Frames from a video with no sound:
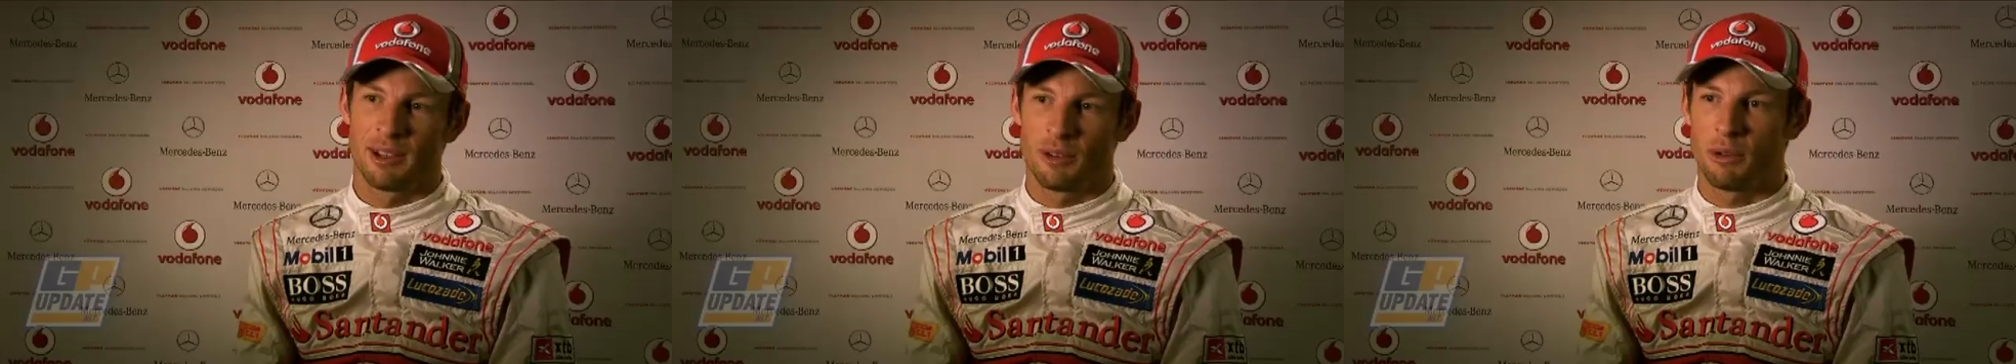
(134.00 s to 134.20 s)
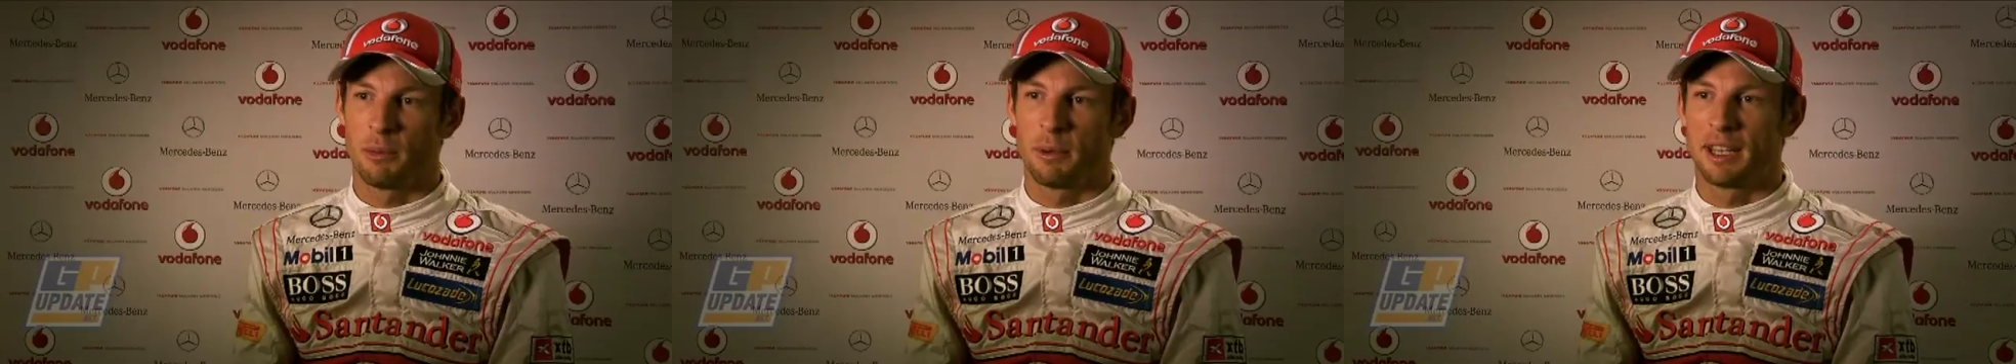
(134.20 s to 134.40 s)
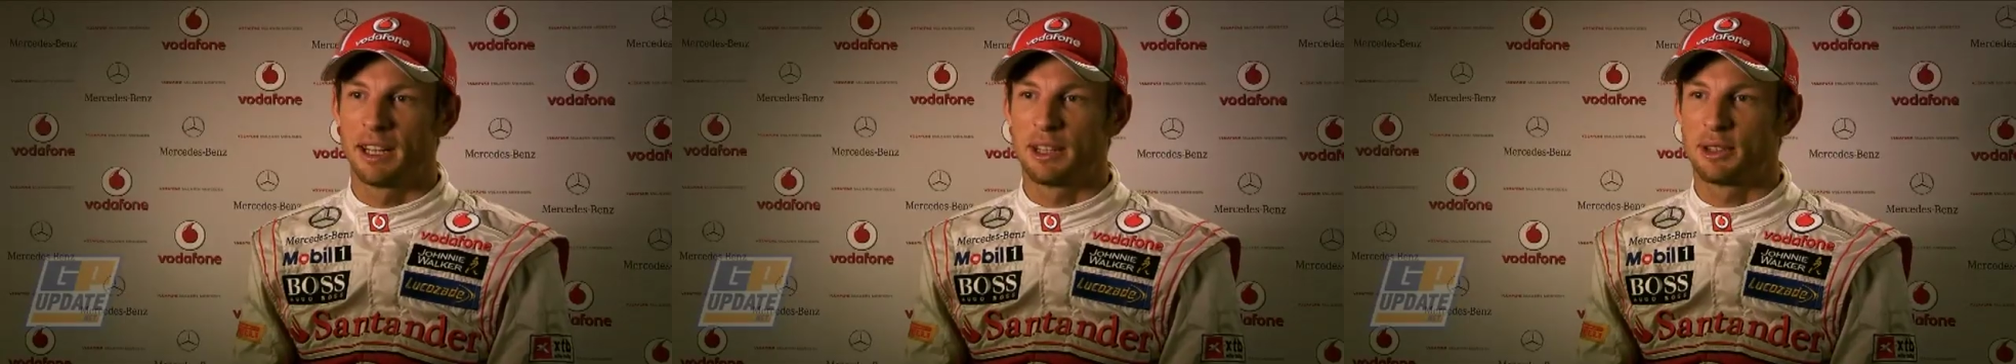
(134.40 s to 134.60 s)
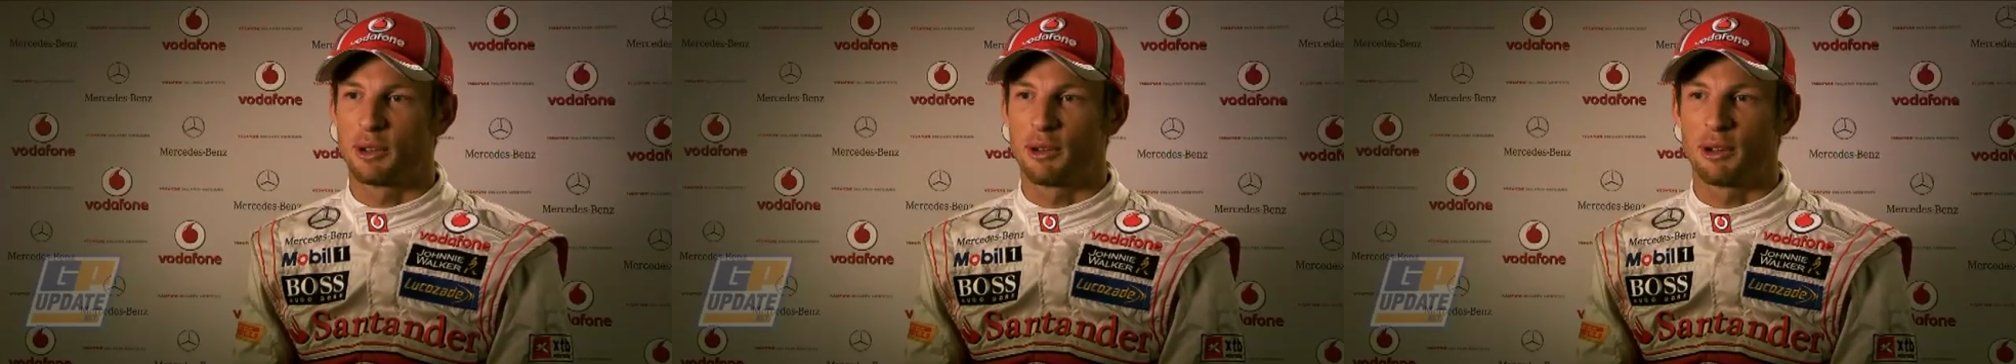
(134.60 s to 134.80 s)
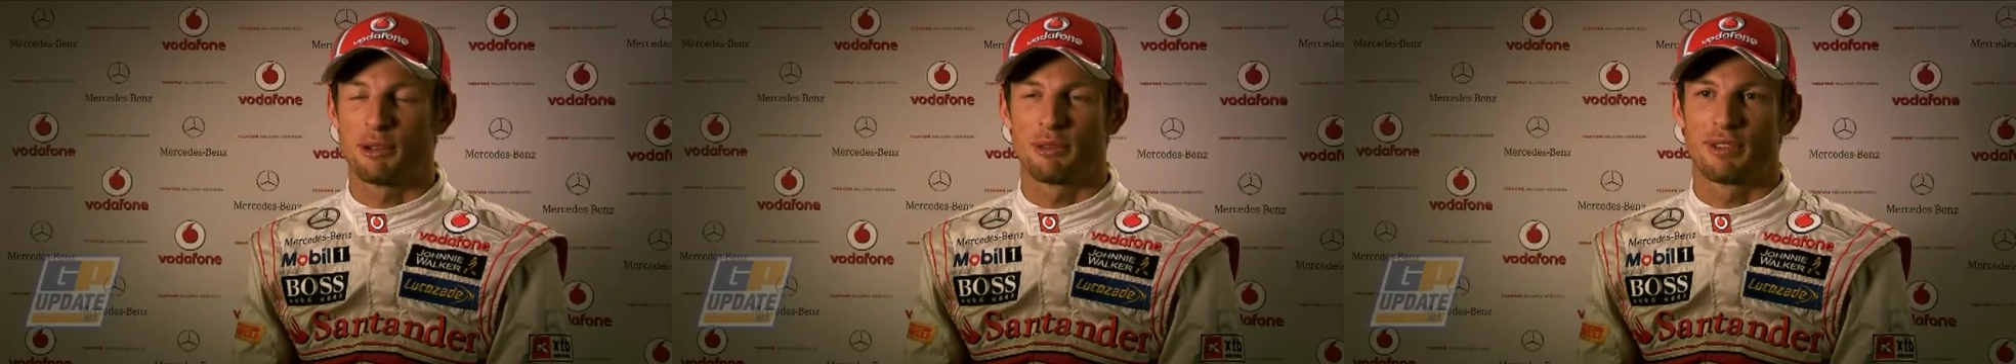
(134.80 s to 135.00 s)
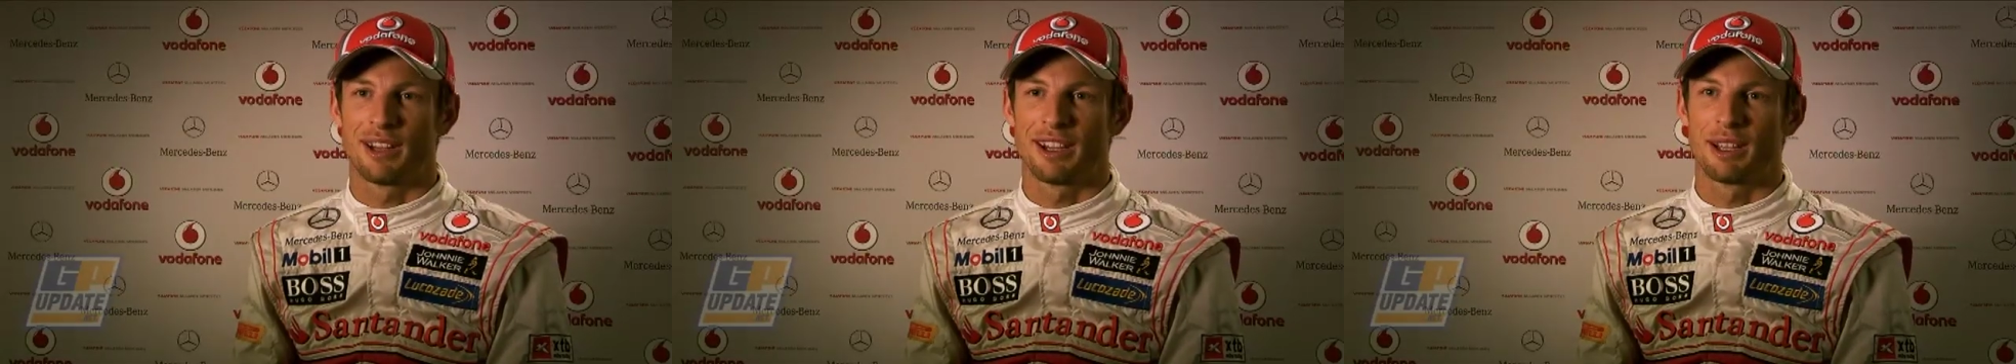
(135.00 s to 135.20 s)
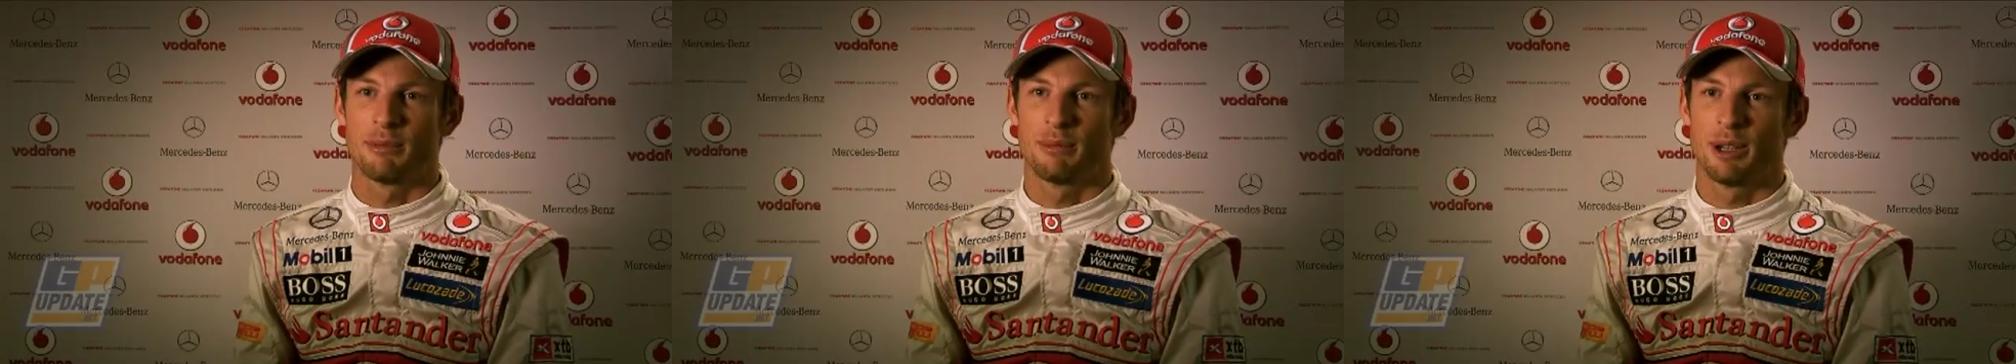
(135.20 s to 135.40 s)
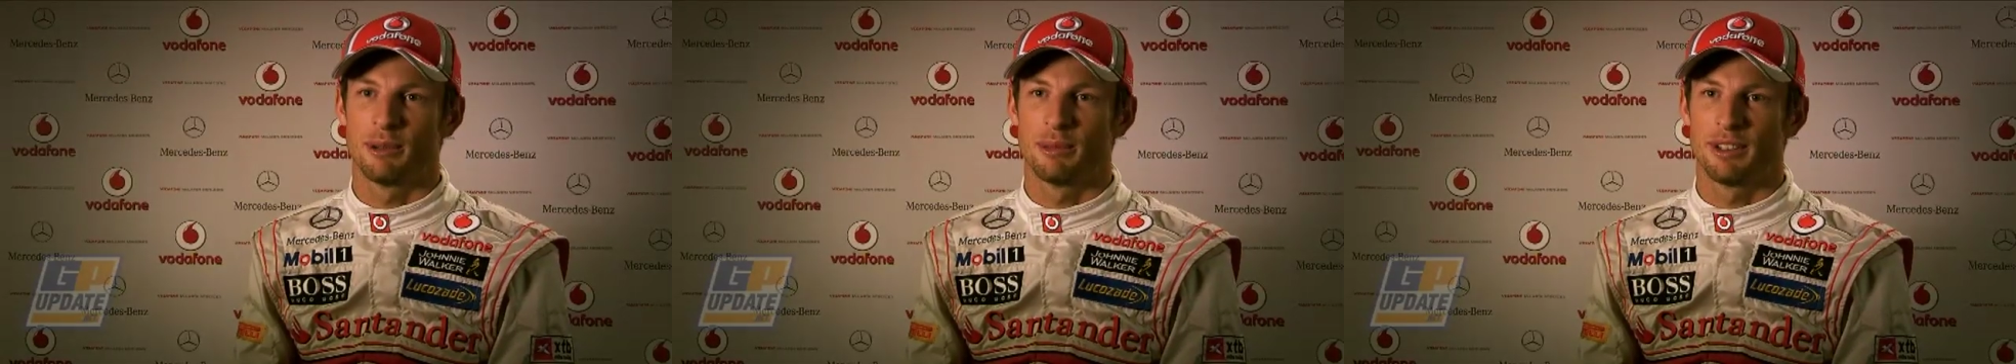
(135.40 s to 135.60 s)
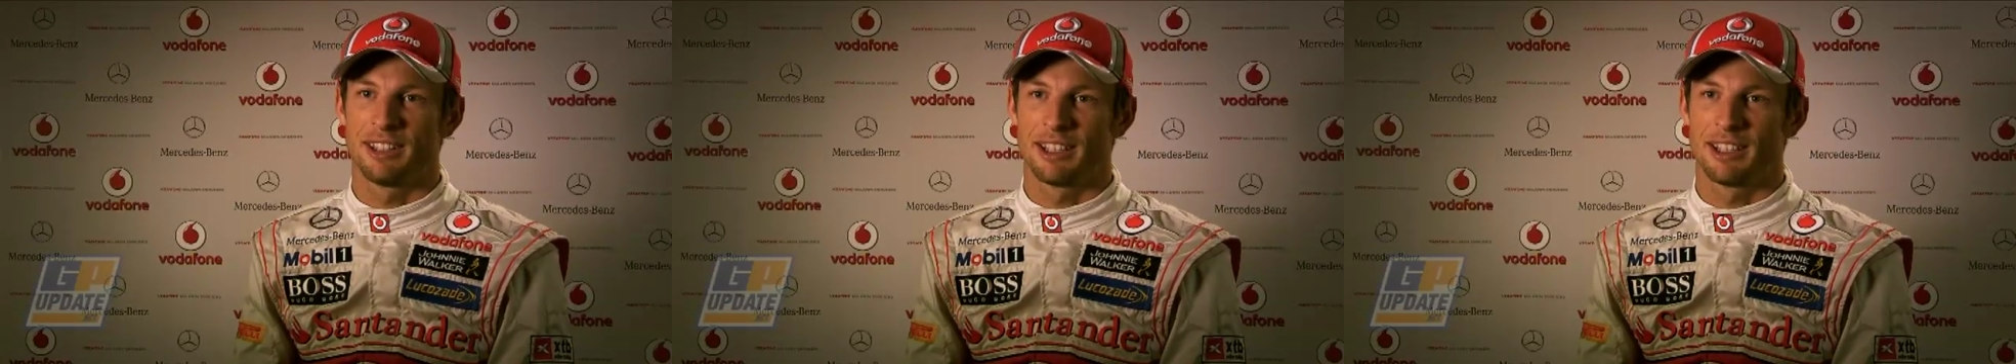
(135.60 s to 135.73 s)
When we get into qualifying in Melbourne,